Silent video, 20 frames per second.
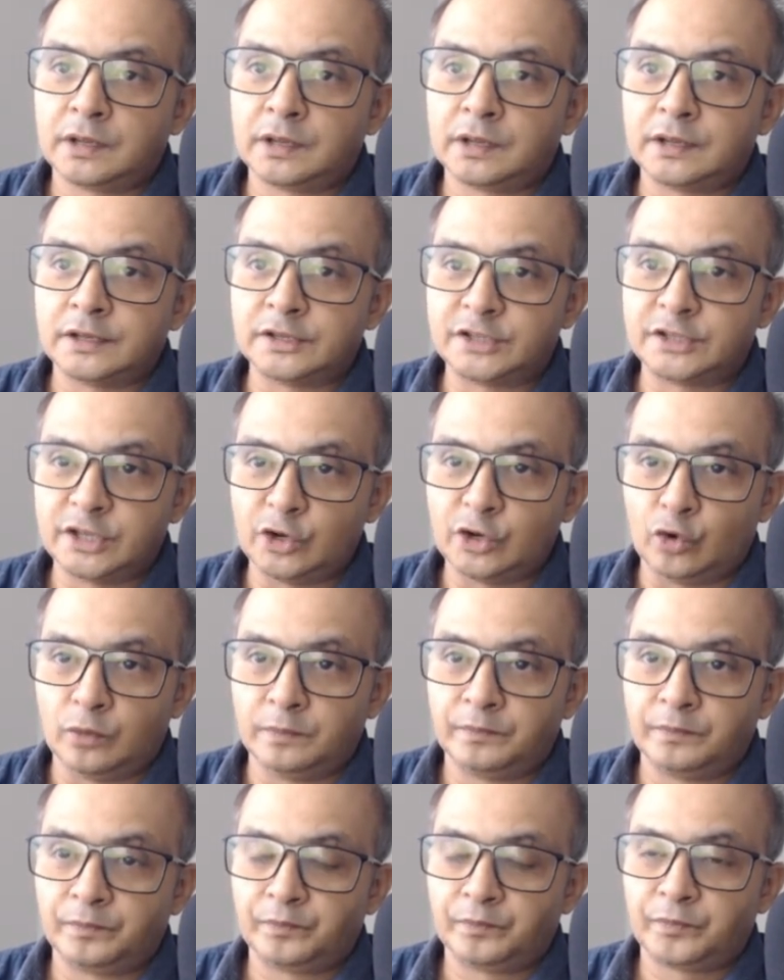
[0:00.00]
0,
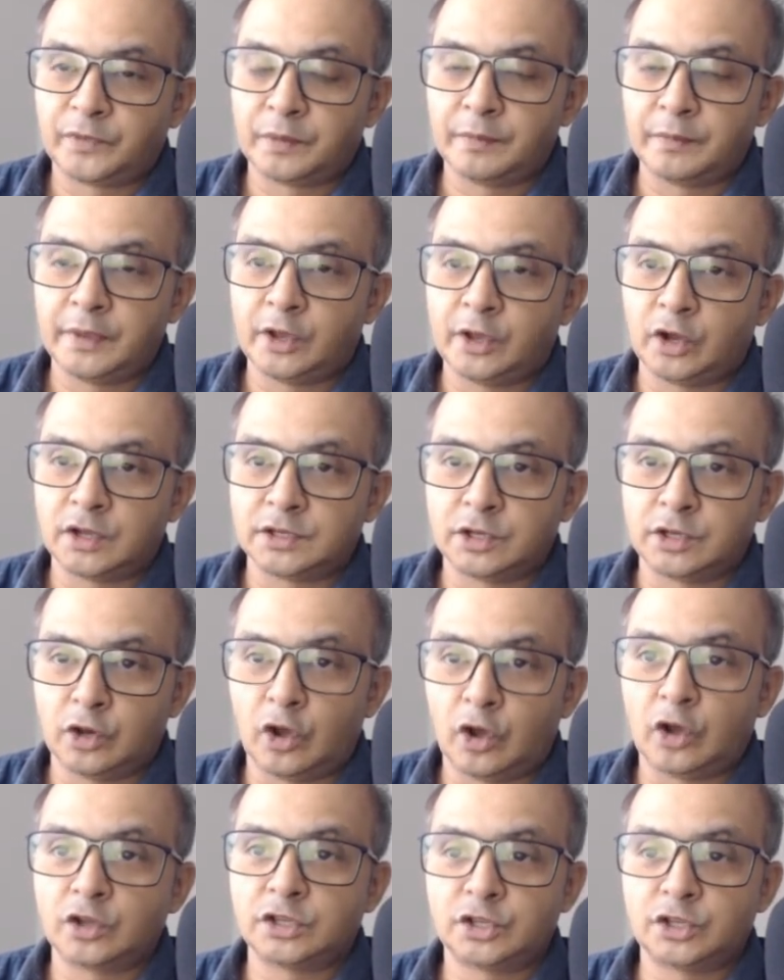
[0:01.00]
because
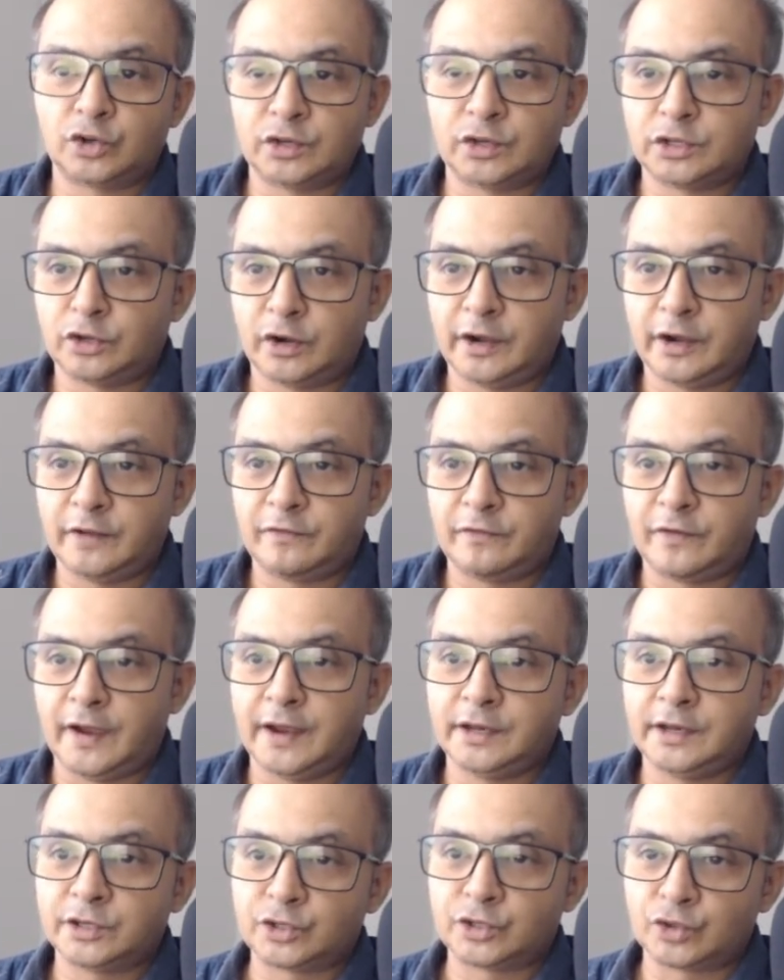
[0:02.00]
log 0 is not
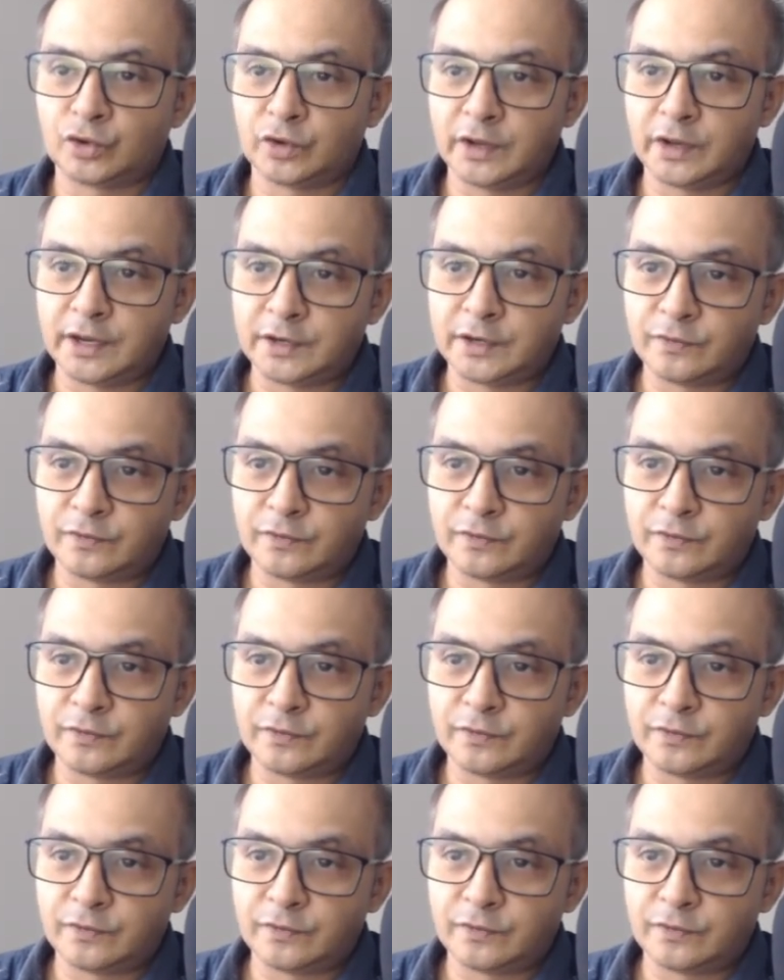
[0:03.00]
defined, so it